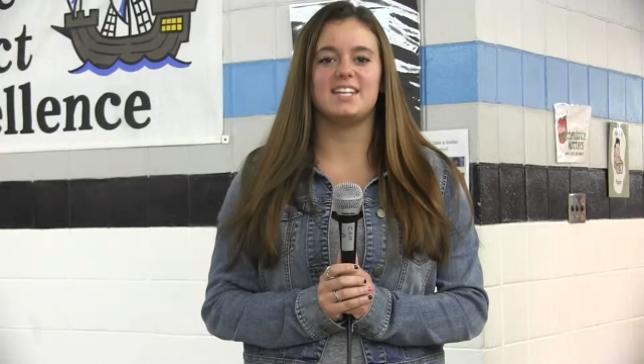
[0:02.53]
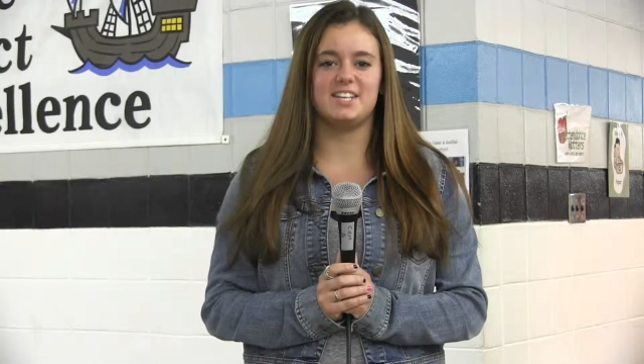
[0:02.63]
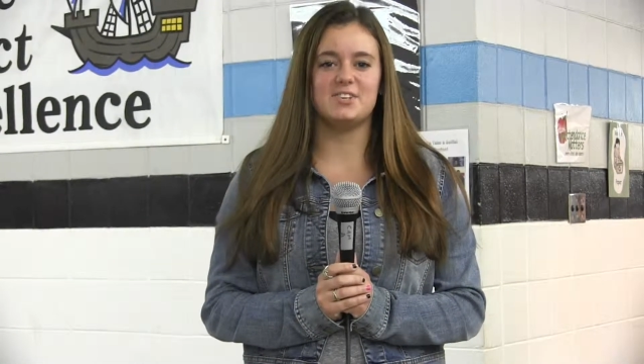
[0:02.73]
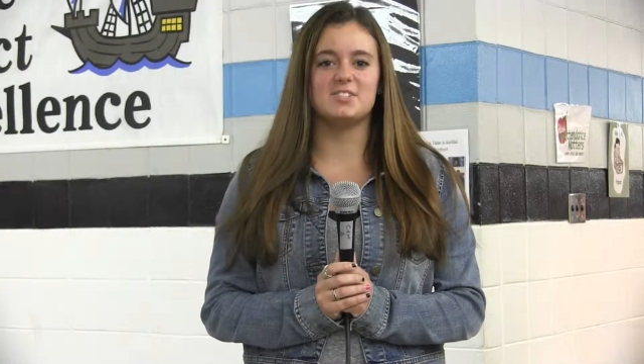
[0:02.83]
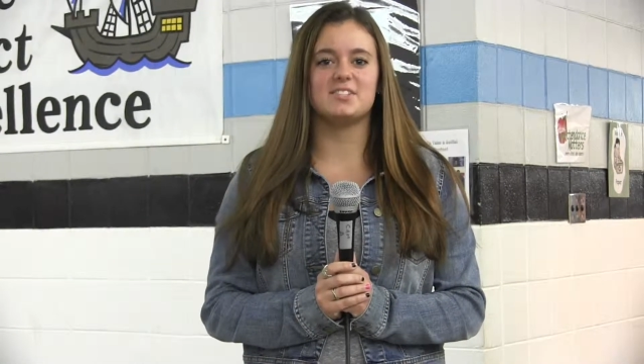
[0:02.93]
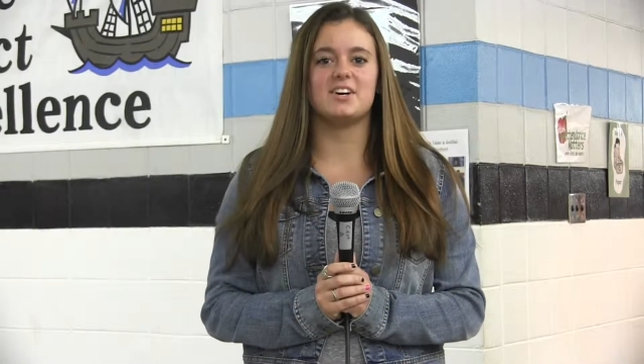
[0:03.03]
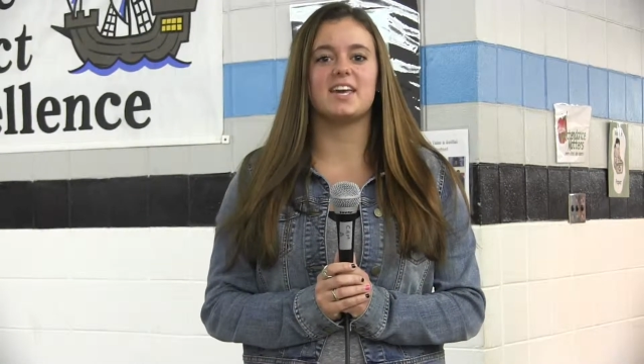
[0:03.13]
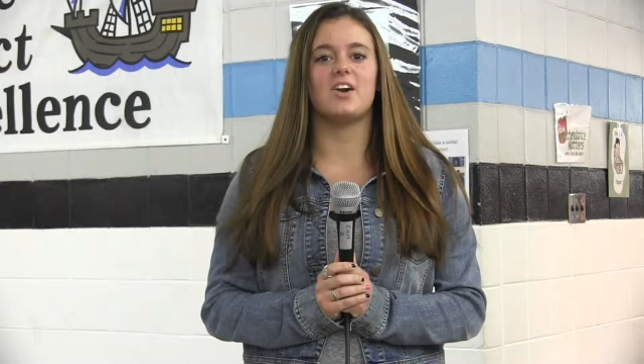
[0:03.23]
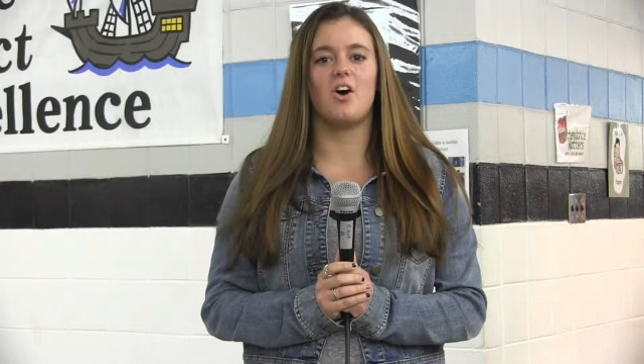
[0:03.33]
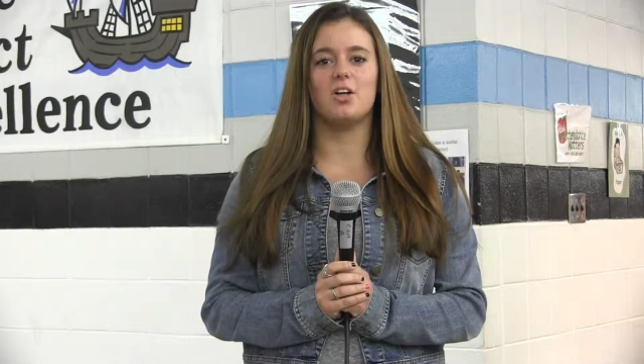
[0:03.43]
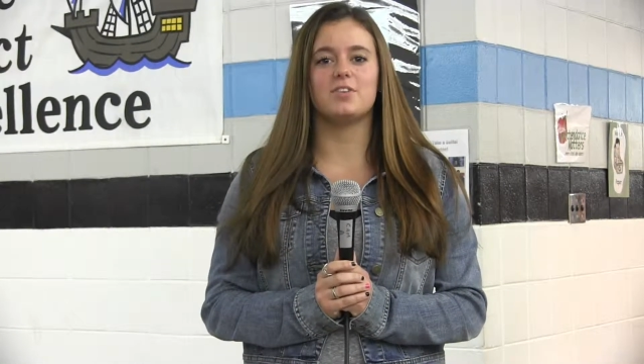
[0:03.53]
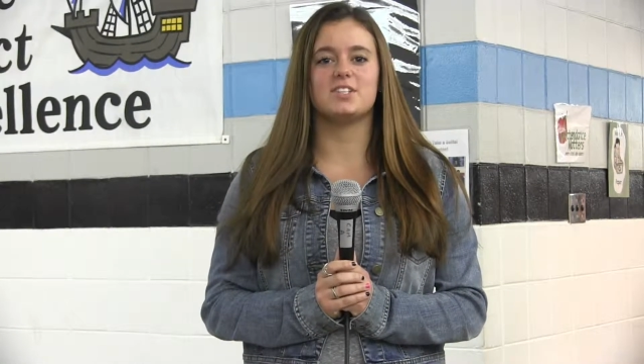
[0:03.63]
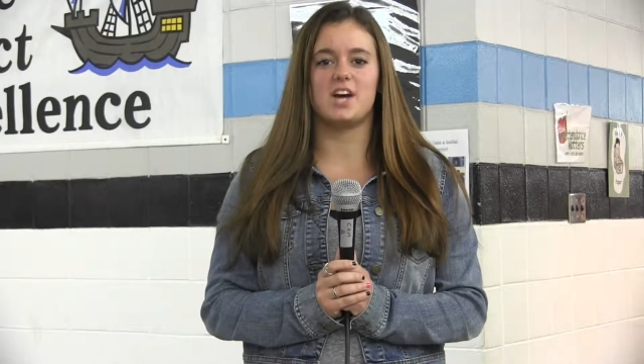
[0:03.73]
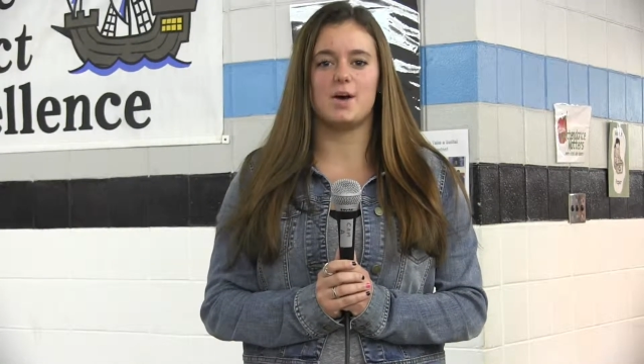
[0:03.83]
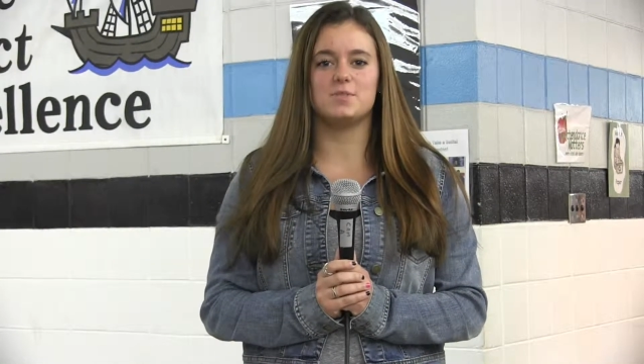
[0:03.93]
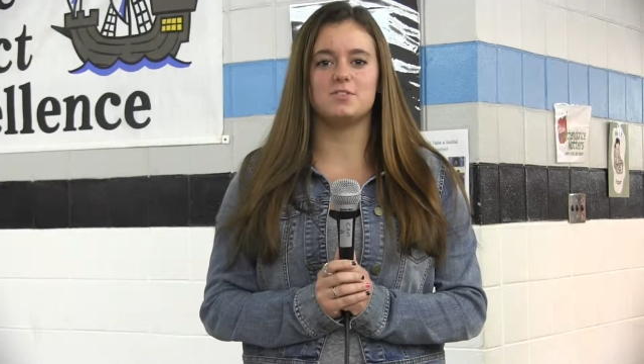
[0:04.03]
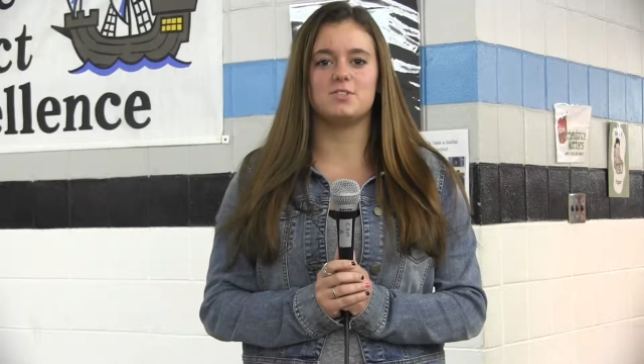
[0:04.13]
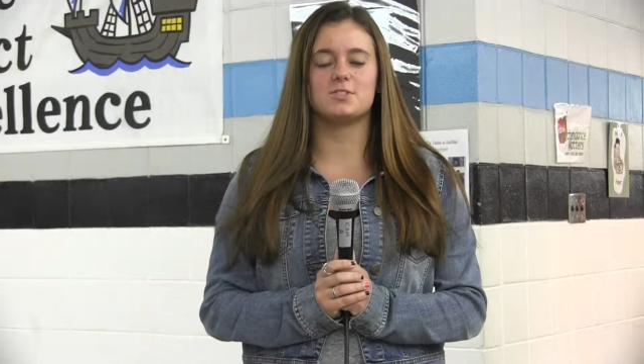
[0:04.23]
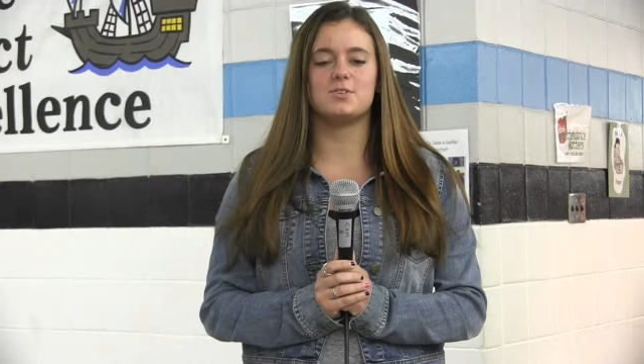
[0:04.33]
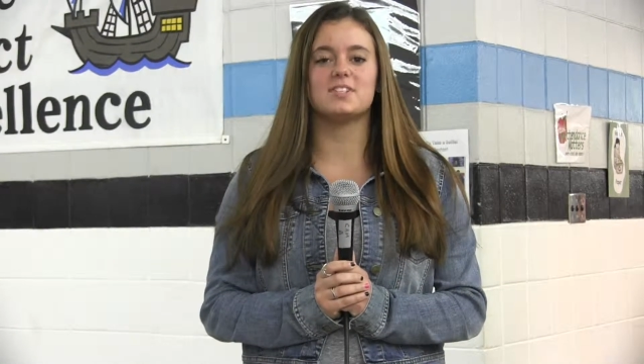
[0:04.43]
and here's a look at all of our Toms River
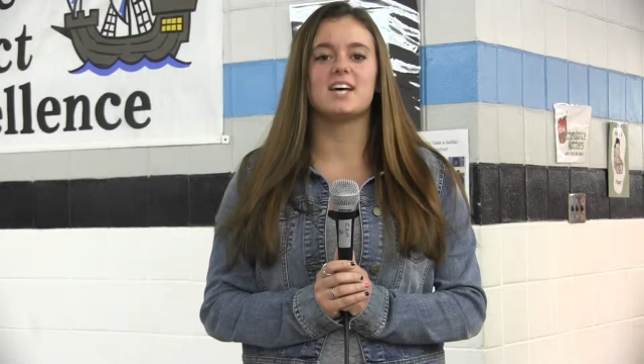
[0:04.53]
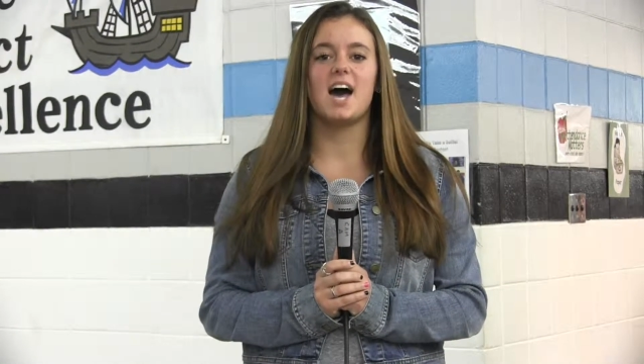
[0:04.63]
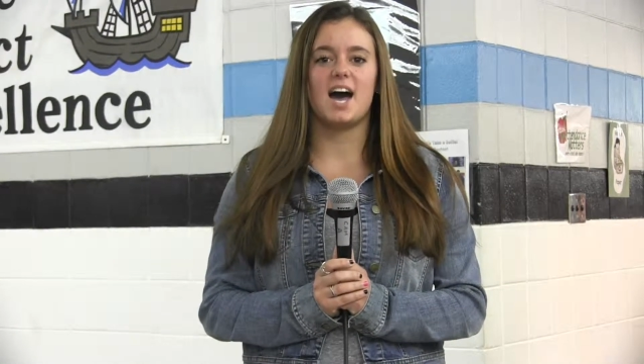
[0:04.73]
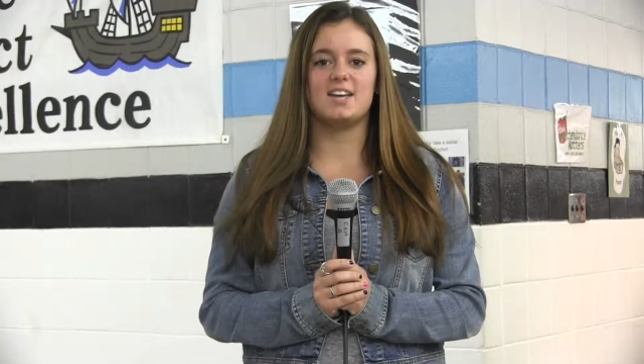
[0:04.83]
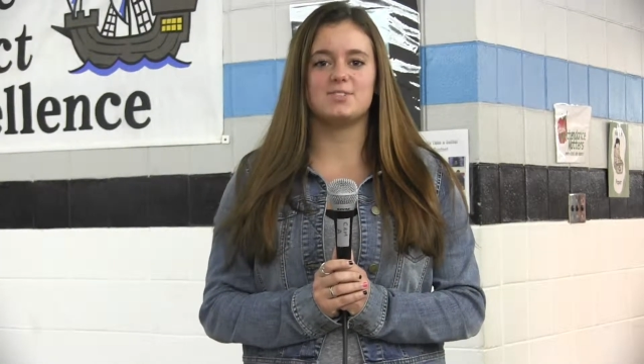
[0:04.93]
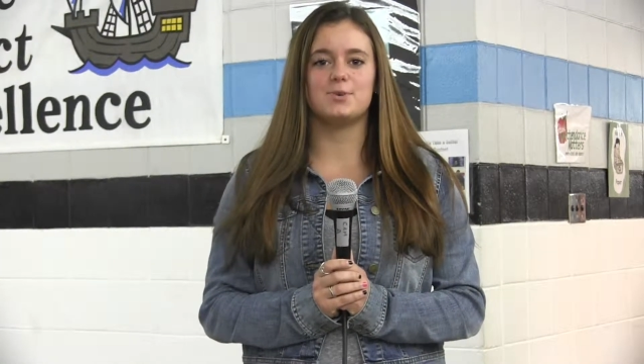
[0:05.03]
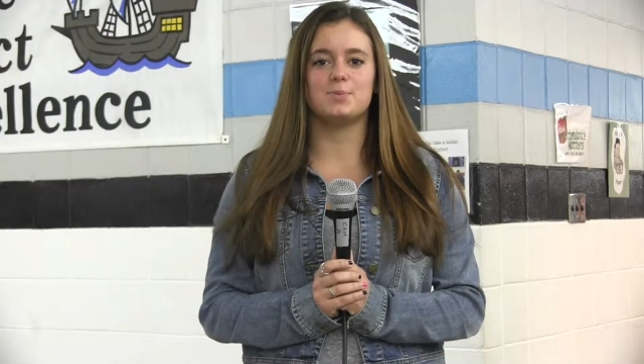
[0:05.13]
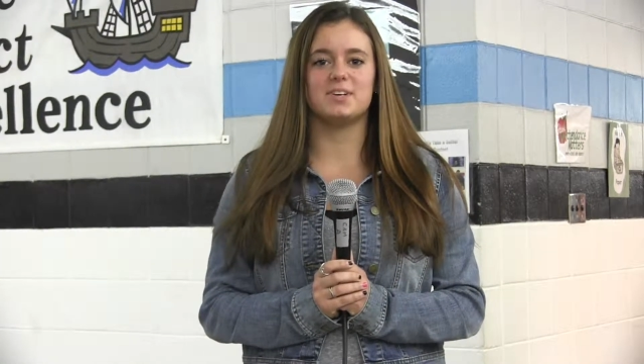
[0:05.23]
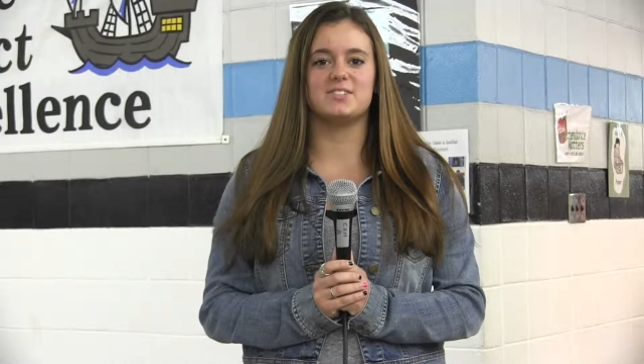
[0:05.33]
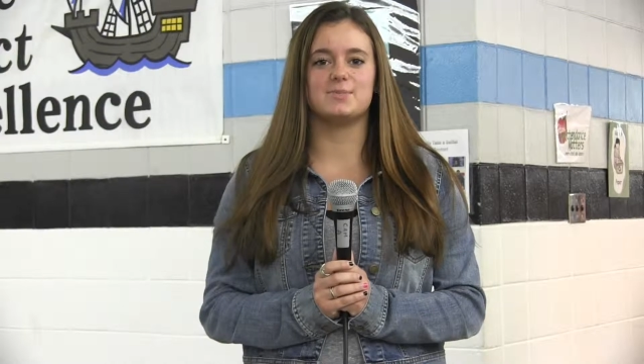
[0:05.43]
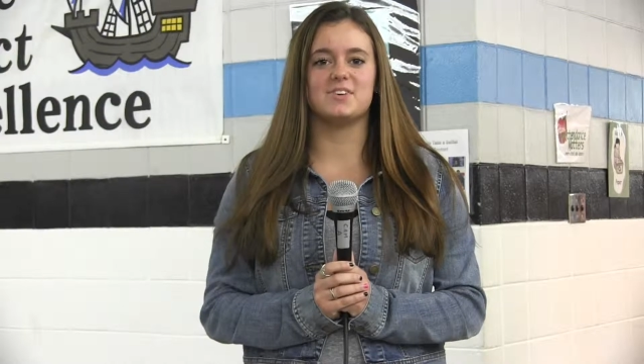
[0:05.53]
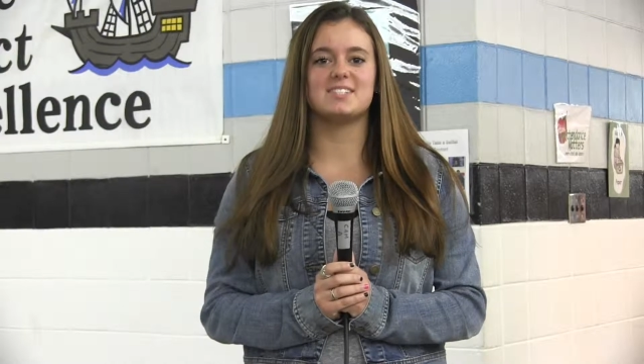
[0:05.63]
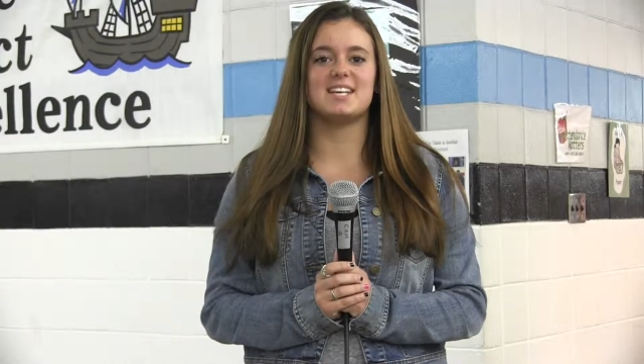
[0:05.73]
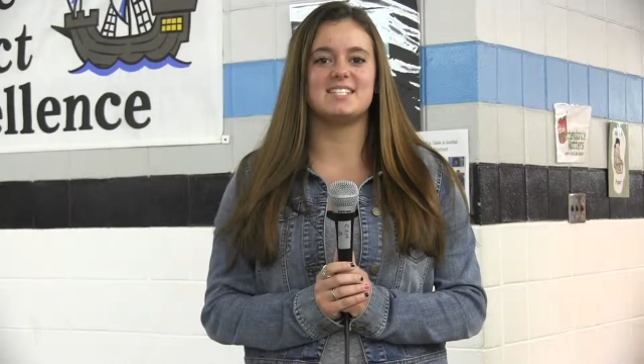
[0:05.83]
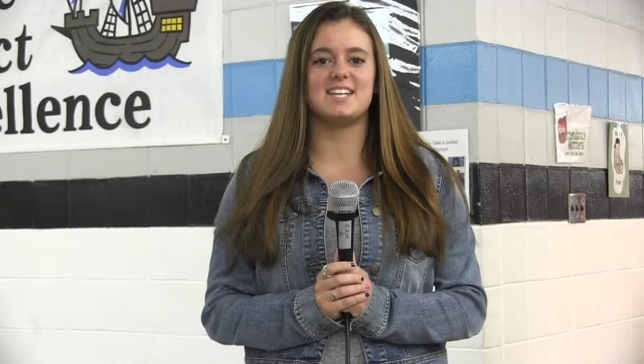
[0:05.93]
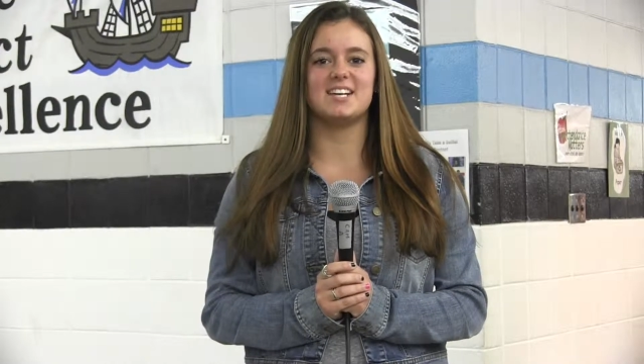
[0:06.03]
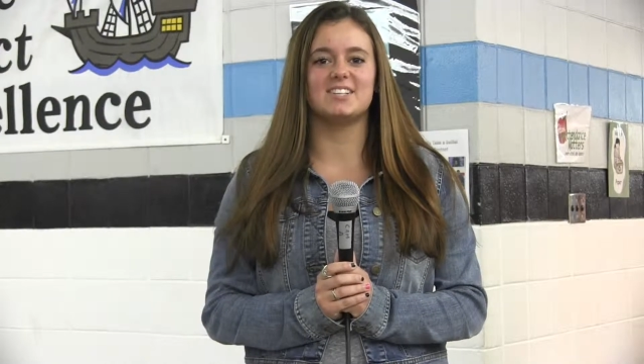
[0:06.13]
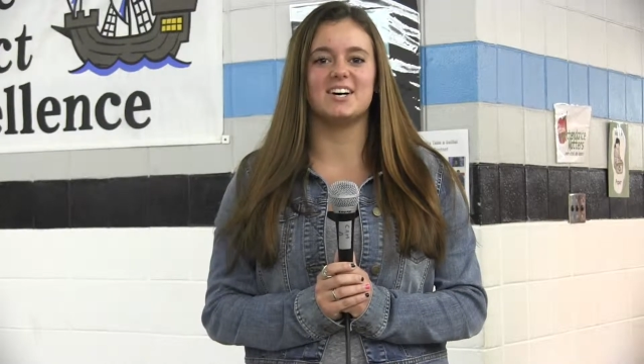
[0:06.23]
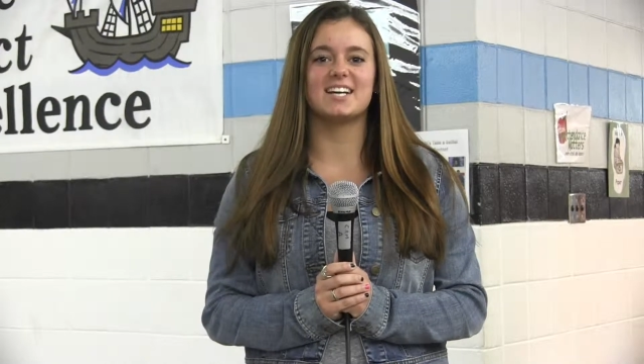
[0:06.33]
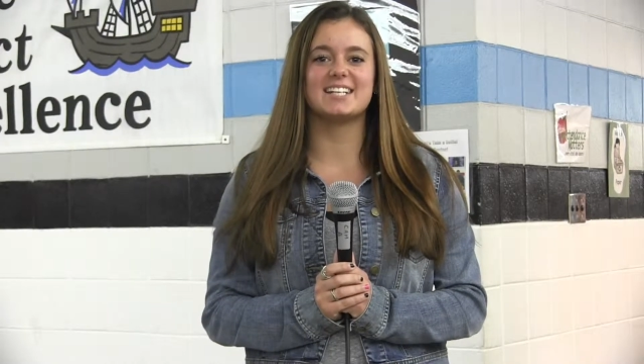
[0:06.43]
Schools high school principals. Let's take a
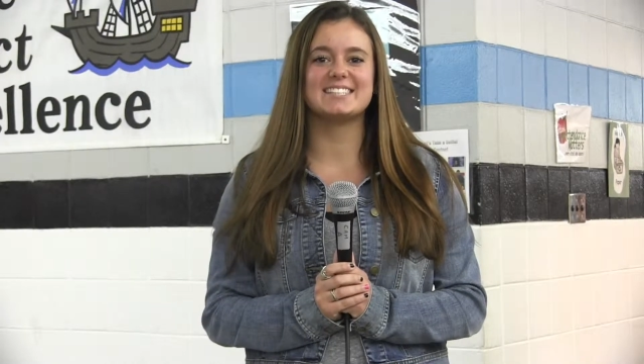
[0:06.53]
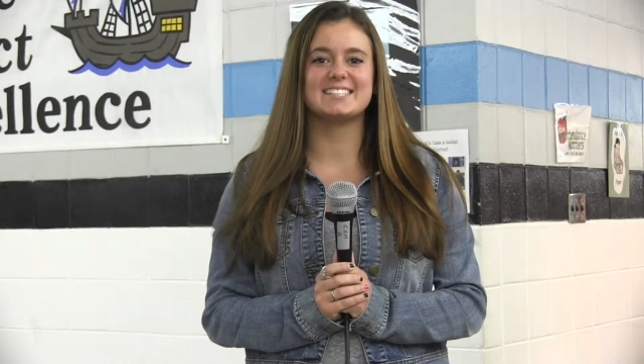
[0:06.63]
look.